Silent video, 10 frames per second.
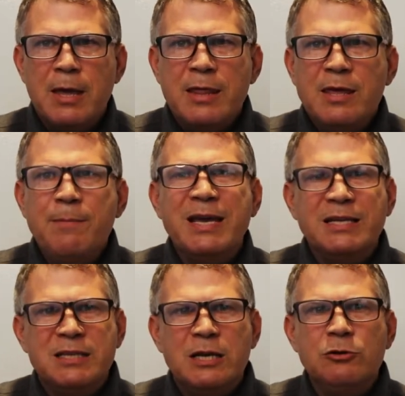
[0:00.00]
They may
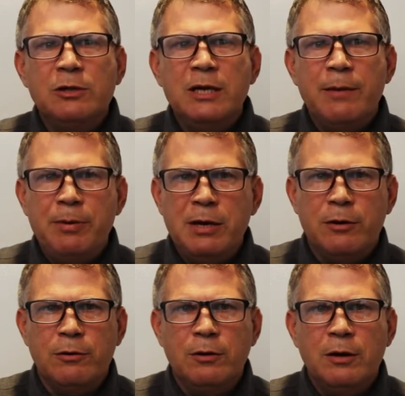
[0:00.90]
continually
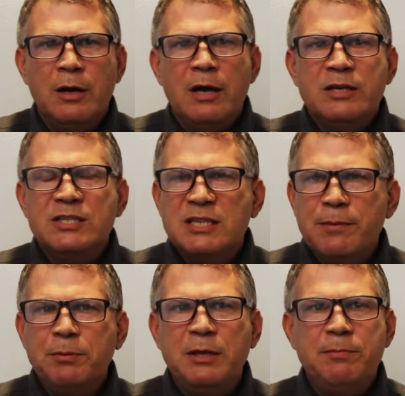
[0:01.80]
appear simply